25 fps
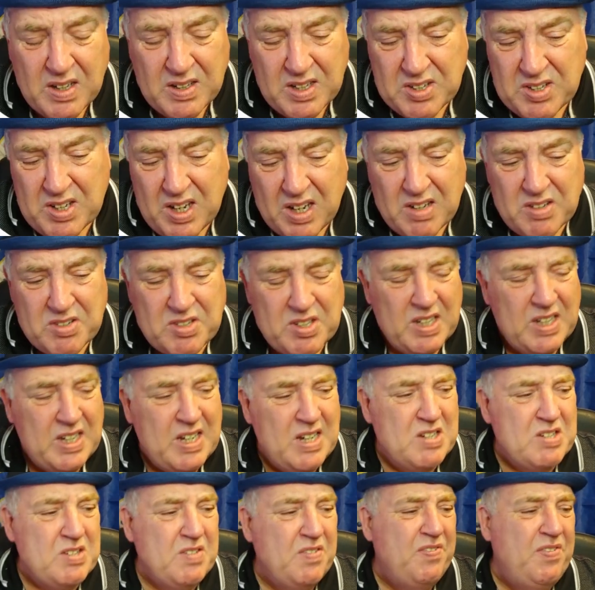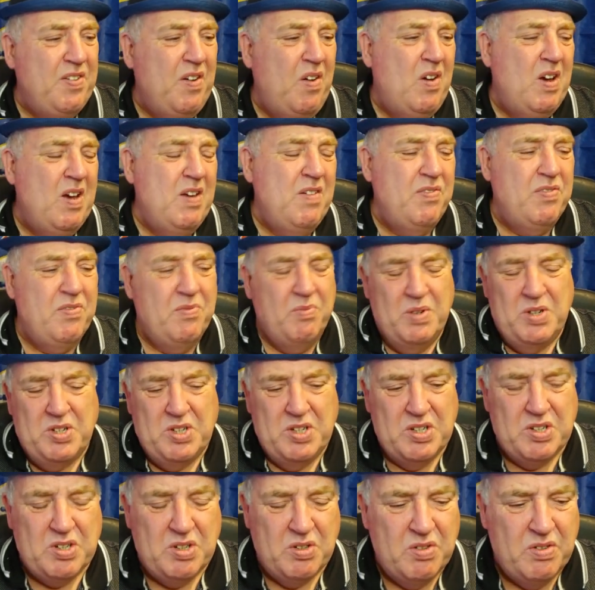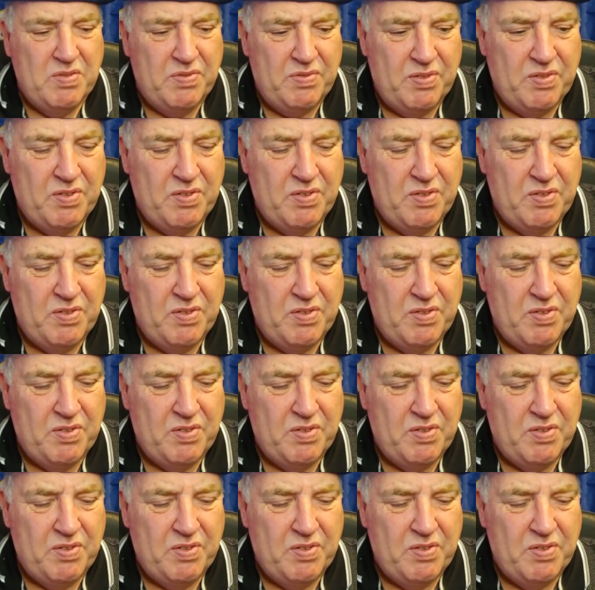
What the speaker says: Disaster gets a 5, which is good